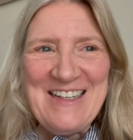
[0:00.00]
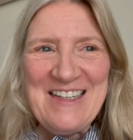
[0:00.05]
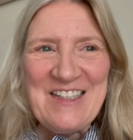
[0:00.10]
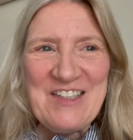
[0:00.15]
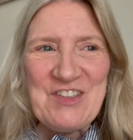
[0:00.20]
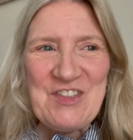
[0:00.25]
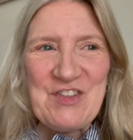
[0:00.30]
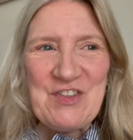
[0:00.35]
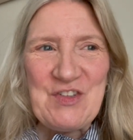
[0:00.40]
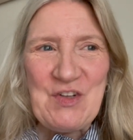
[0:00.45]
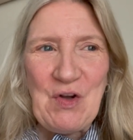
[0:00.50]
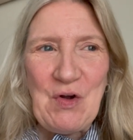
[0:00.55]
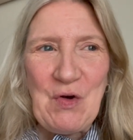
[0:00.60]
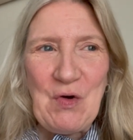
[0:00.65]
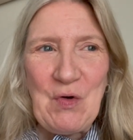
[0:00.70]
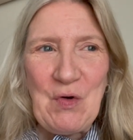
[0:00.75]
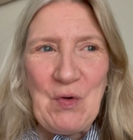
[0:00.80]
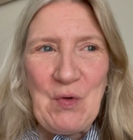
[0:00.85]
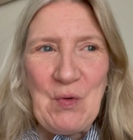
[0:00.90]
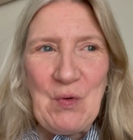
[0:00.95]

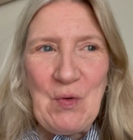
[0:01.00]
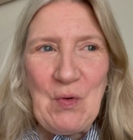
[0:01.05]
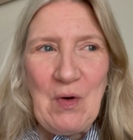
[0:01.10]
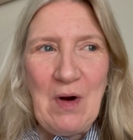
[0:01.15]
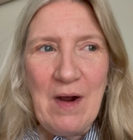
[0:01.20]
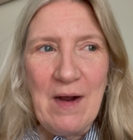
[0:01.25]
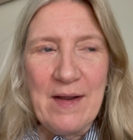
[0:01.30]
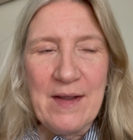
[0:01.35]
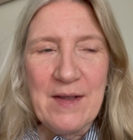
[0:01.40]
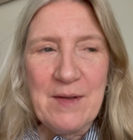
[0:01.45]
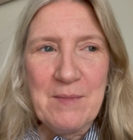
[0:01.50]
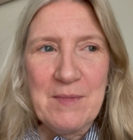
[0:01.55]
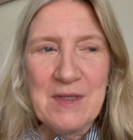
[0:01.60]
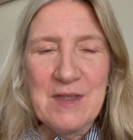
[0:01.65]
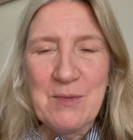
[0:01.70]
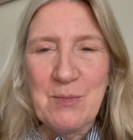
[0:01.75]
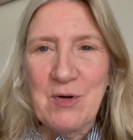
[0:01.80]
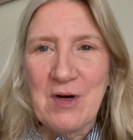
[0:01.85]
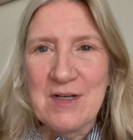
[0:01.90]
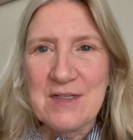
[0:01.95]
so I am in
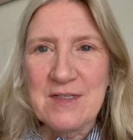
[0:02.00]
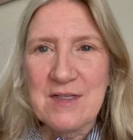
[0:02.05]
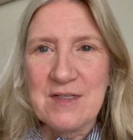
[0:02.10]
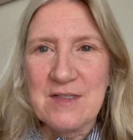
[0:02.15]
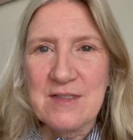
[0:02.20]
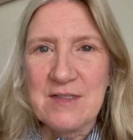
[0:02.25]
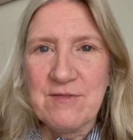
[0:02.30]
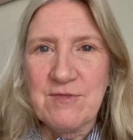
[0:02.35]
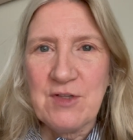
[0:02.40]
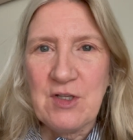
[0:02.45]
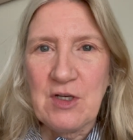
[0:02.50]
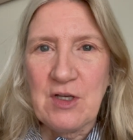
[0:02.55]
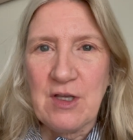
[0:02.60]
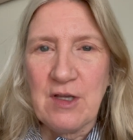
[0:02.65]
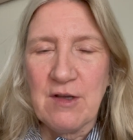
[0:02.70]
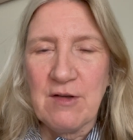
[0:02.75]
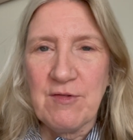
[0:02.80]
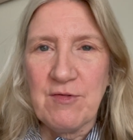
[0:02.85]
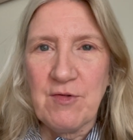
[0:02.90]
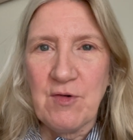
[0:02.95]
the process of
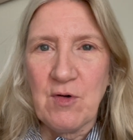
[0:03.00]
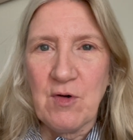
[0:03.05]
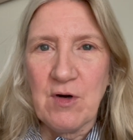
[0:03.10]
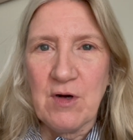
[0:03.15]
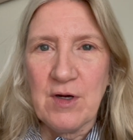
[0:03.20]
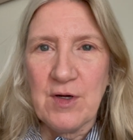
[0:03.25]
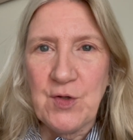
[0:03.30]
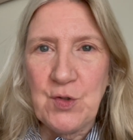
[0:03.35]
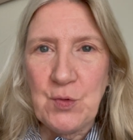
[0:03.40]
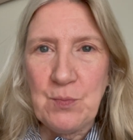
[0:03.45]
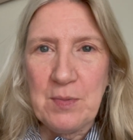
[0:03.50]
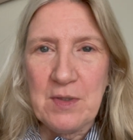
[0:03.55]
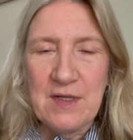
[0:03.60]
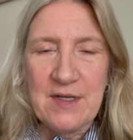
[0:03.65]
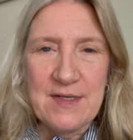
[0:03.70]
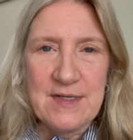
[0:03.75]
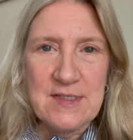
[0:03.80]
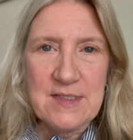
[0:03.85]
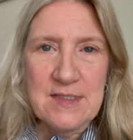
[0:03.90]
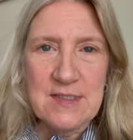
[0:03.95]
looking for a new
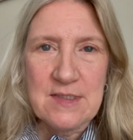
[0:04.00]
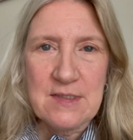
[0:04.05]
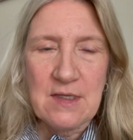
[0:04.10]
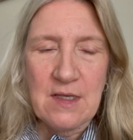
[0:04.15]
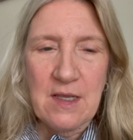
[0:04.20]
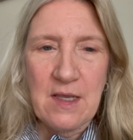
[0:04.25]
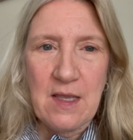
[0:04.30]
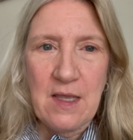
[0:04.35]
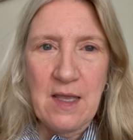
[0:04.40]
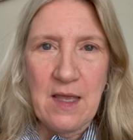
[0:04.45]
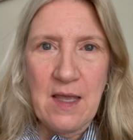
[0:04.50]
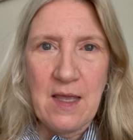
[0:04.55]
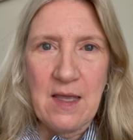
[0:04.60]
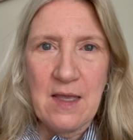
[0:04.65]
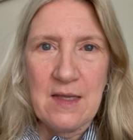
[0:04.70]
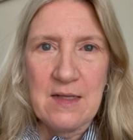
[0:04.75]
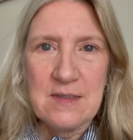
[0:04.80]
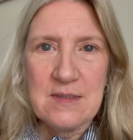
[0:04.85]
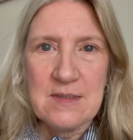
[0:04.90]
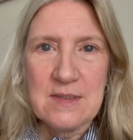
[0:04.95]
place
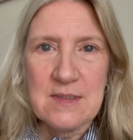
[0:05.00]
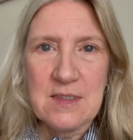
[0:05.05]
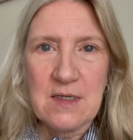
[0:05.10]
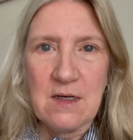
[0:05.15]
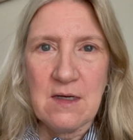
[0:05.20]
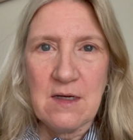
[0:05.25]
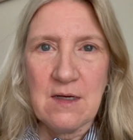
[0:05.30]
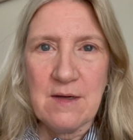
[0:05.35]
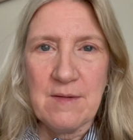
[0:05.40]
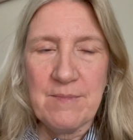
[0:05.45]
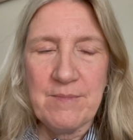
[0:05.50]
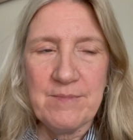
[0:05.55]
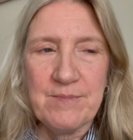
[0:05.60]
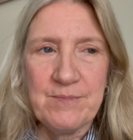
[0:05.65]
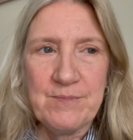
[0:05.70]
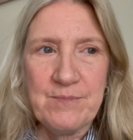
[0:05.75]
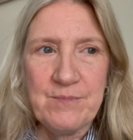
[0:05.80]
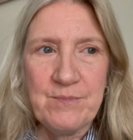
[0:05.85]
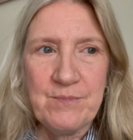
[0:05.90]
and um,